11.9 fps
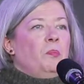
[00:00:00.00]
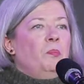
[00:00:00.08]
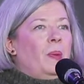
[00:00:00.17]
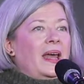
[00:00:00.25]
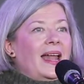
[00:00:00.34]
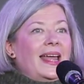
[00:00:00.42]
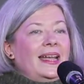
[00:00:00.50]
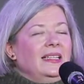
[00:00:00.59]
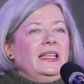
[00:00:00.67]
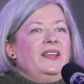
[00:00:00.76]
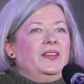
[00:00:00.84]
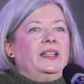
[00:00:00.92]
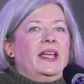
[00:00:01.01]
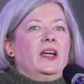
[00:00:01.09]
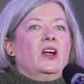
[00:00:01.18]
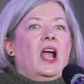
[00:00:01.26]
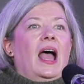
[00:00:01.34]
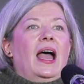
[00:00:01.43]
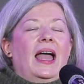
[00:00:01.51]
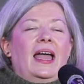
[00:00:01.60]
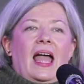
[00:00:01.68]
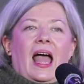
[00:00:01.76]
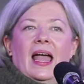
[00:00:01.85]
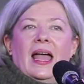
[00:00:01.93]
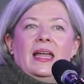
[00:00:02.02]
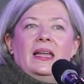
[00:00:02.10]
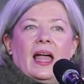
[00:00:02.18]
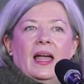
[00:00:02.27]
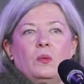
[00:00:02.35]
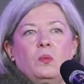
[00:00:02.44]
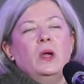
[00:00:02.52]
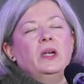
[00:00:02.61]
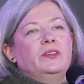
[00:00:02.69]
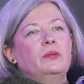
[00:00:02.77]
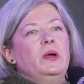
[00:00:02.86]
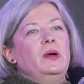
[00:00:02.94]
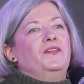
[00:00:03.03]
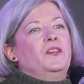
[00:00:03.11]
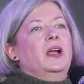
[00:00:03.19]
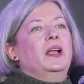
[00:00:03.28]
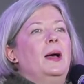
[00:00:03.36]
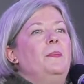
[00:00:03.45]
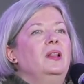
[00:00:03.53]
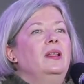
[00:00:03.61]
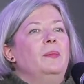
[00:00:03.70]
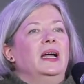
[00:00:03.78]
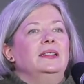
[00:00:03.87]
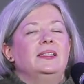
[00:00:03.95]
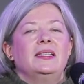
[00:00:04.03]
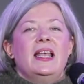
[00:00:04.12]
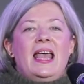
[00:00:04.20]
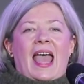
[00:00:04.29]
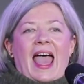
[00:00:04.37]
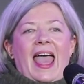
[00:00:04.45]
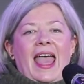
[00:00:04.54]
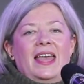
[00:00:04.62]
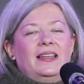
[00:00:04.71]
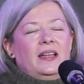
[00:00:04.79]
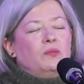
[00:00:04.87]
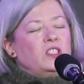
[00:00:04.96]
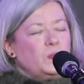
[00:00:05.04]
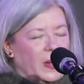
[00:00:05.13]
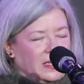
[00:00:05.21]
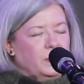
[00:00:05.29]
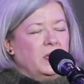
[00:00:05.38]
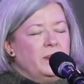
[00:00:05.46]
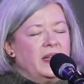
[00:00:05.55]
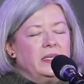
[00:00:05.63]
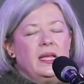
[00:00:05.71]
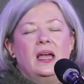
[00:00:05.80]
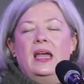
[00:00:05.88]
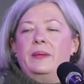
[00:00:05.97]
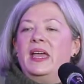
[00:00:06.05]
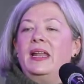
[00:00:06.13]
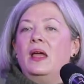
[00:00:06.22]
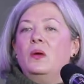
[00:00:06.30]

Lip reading: But I didn't leave it there. I worked through it for a couple of months and a respectable amount of time, and I